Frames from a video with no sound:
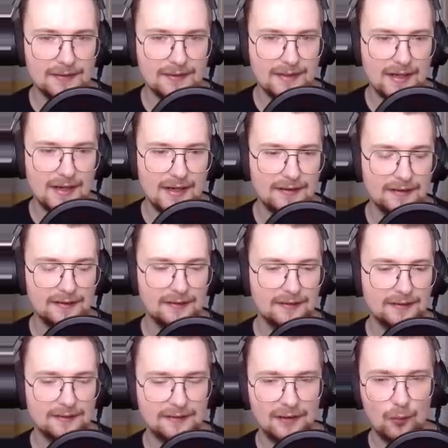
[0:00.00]
to get.
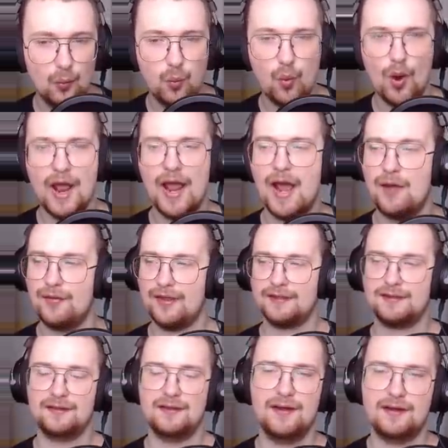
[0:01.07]
Wow, that's
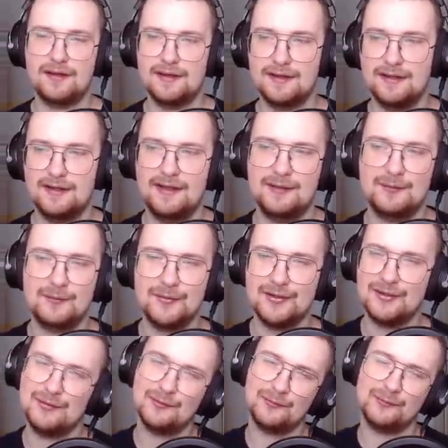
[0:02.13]
lucky. Like,
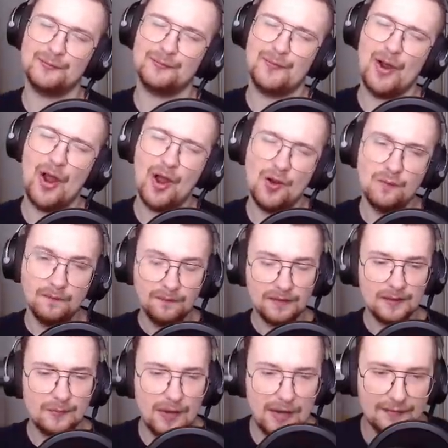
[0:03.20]
we hopefully
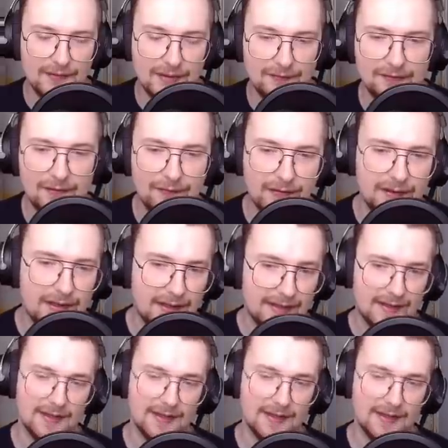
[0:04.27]
we'll have enough for everything.